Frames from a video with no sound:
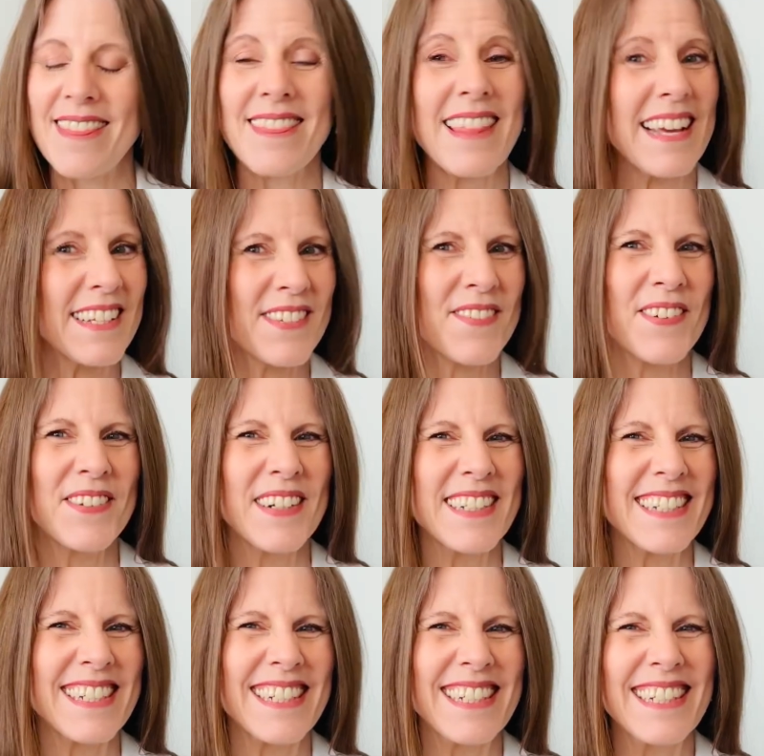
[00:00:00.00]
Thanks for
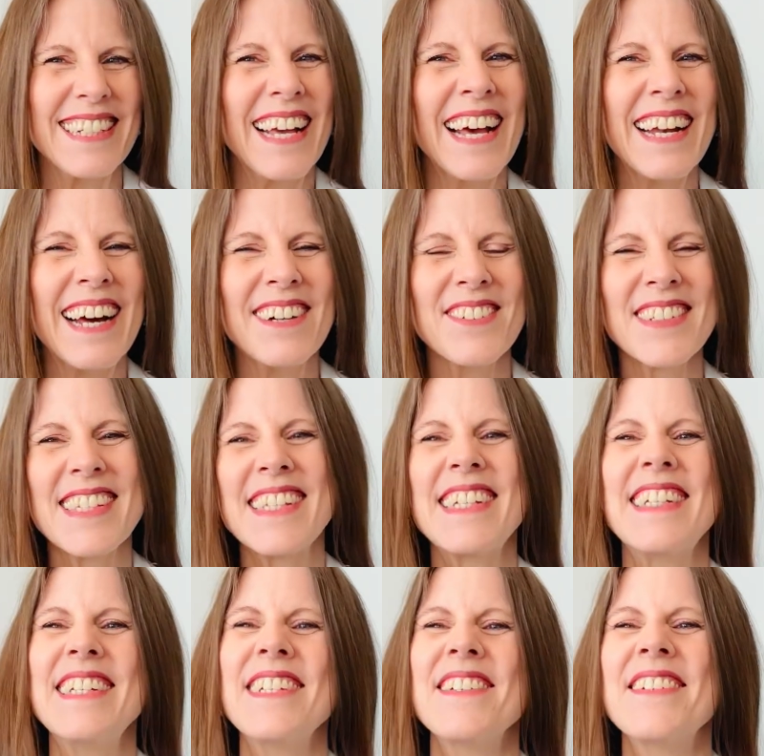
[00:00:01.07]
watching, and I will
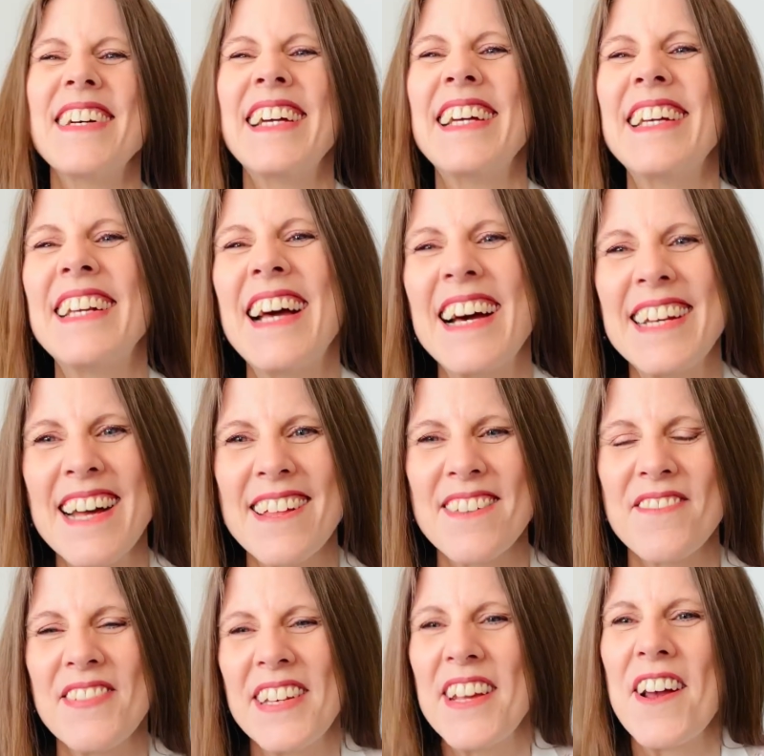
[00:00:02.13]
see you in
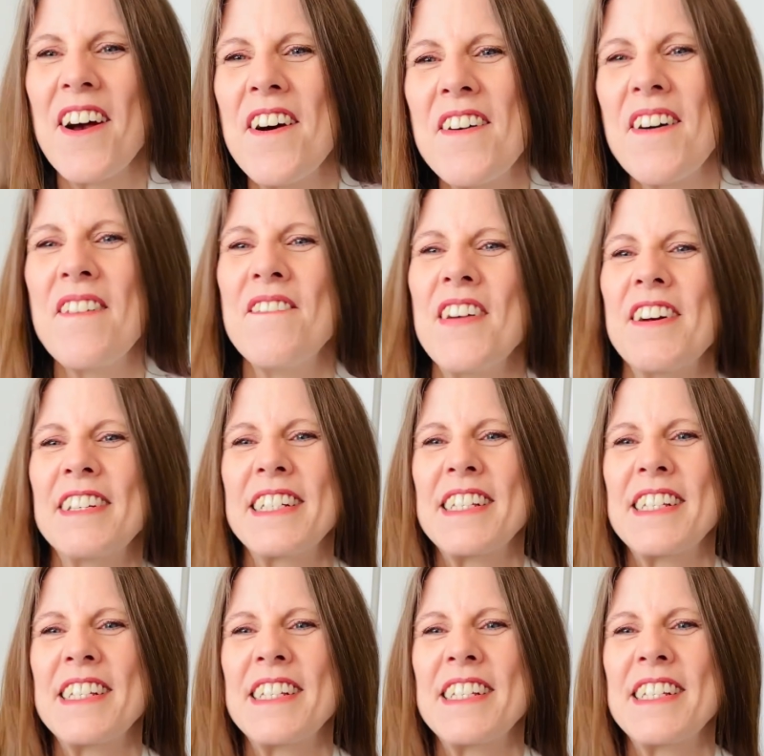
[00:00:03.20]
another video very